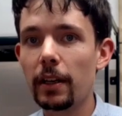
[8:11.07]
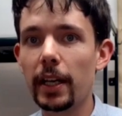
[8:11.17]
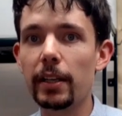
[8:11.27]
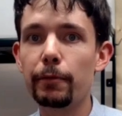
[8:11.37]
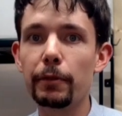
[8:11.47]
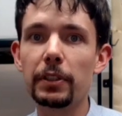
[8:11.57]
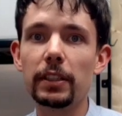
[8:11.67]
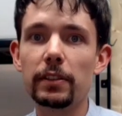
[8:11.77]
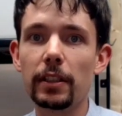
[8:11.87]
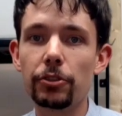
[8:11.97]
a
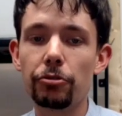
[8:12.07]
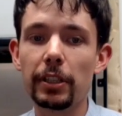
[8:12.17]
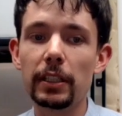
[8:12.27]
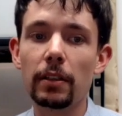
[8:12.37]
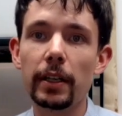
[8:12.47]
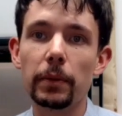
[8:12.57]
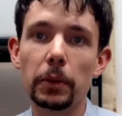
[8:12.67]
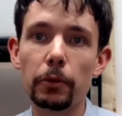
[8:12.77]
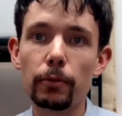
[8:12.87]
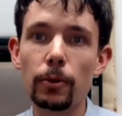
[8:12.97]
15th century knight
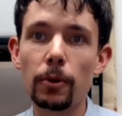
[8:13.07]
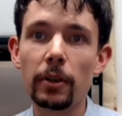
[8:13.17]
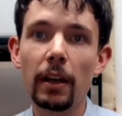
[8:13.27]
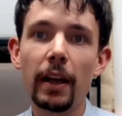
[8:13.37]
would have worn,